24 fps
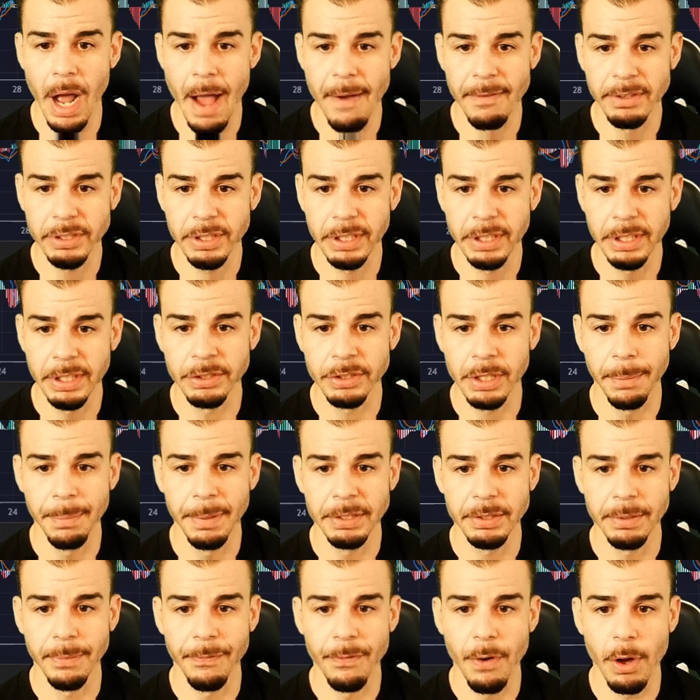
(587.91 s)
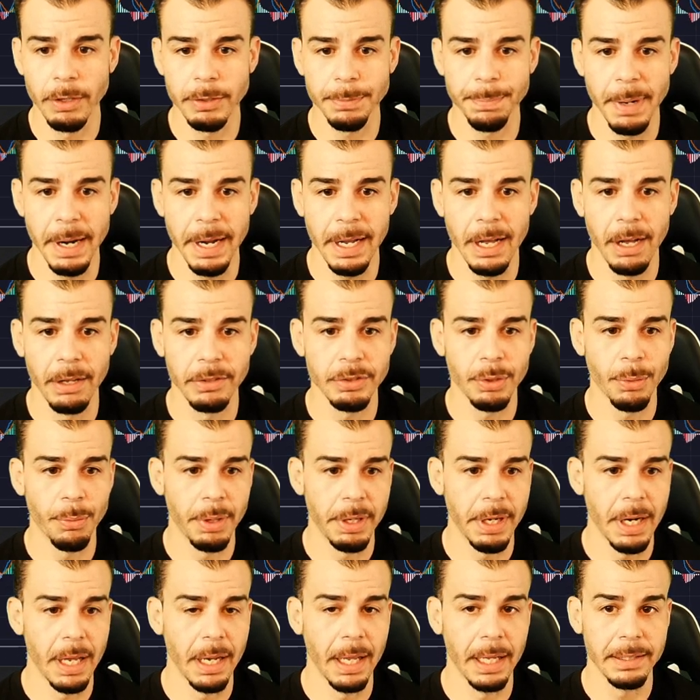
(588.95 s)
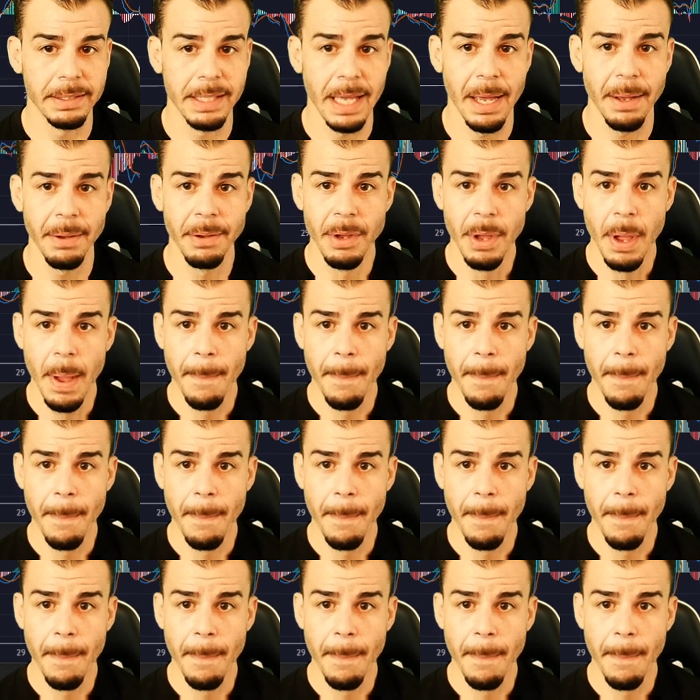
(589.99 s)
Obviously, there's going to be some false breakouts or whatnot like that.